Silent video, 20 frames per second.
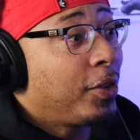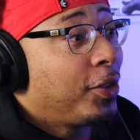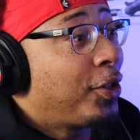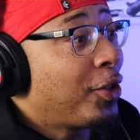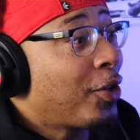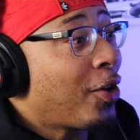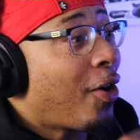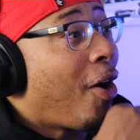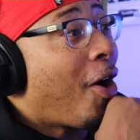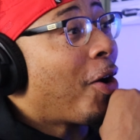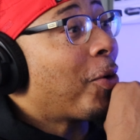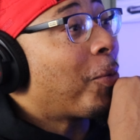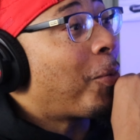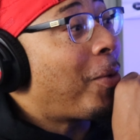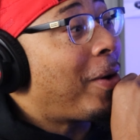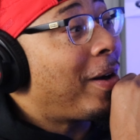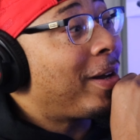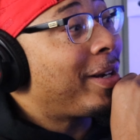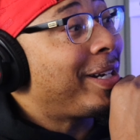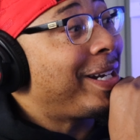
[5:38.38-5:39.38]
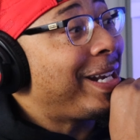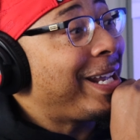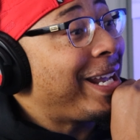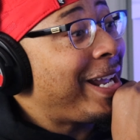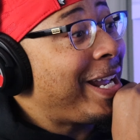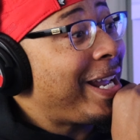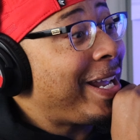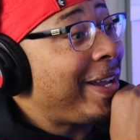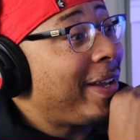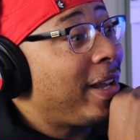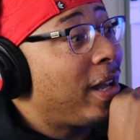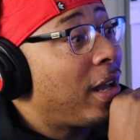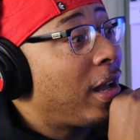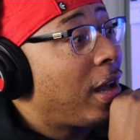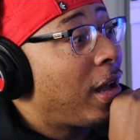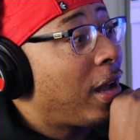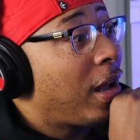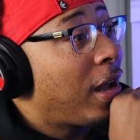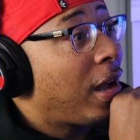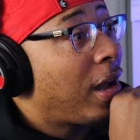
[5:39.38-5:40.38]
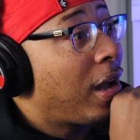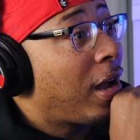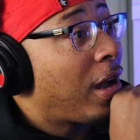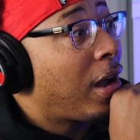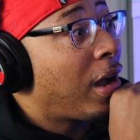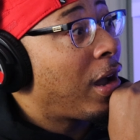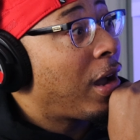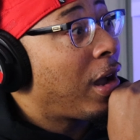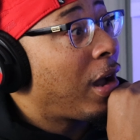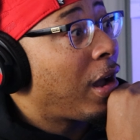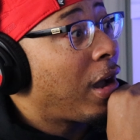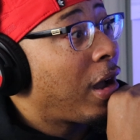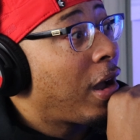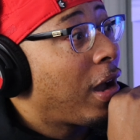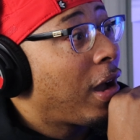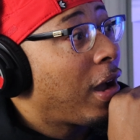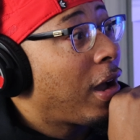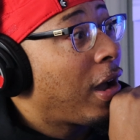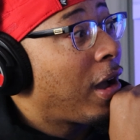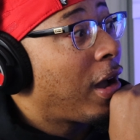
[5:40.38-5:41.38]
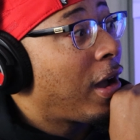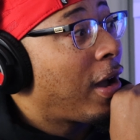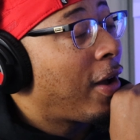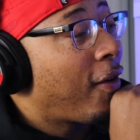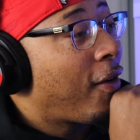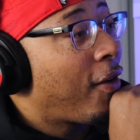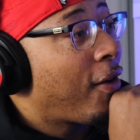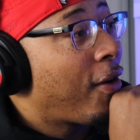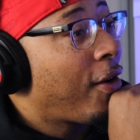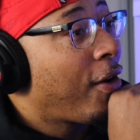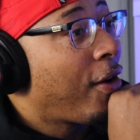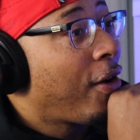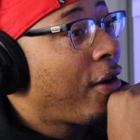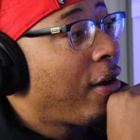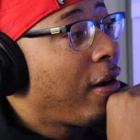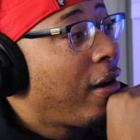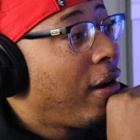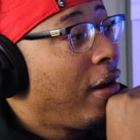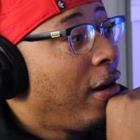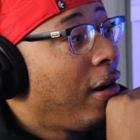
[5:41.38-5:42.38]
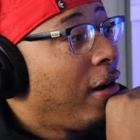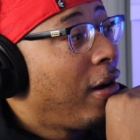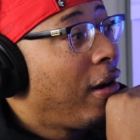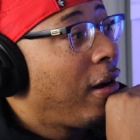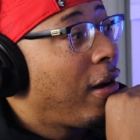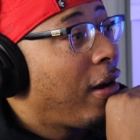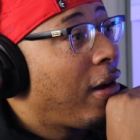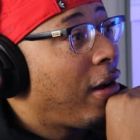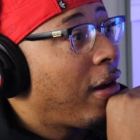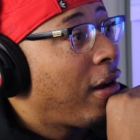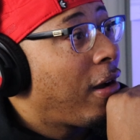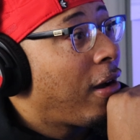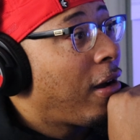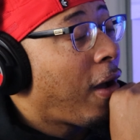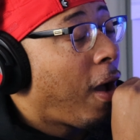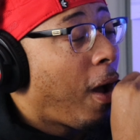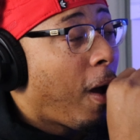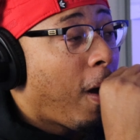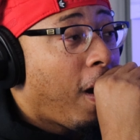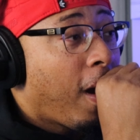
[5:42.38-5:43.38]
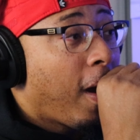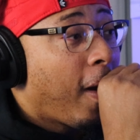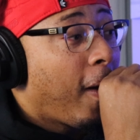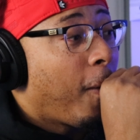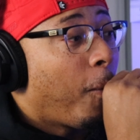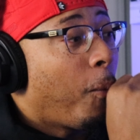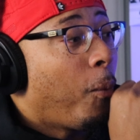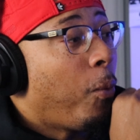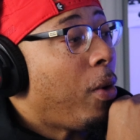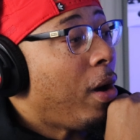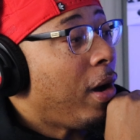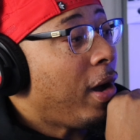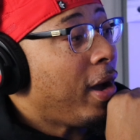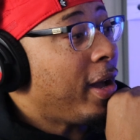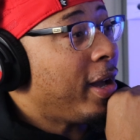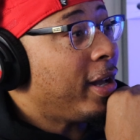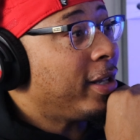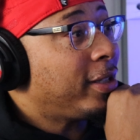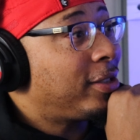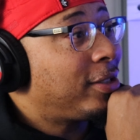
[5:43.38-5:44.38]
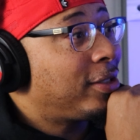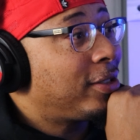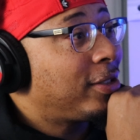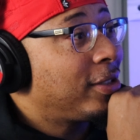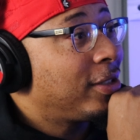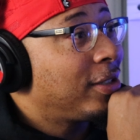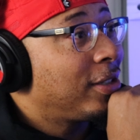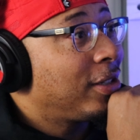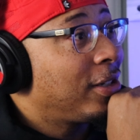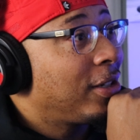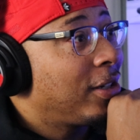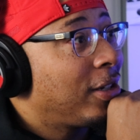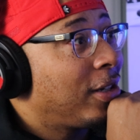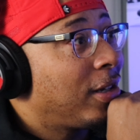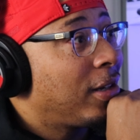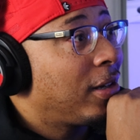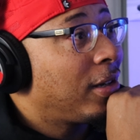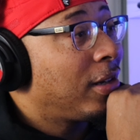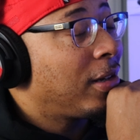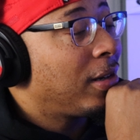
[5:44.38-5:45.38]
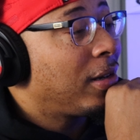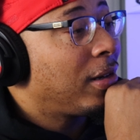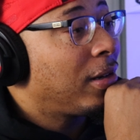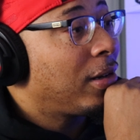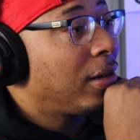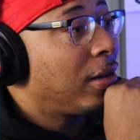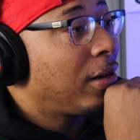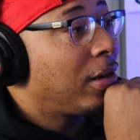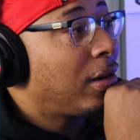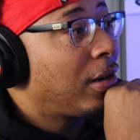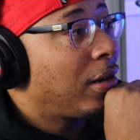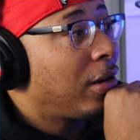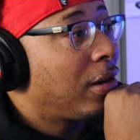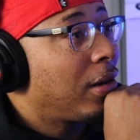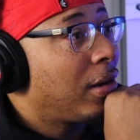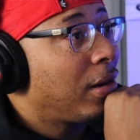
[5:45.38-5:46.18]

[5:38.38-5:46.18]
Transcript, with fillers: They're on one knee. Holy fucking shit, dude! Are you kidding me? What? Are you seeing that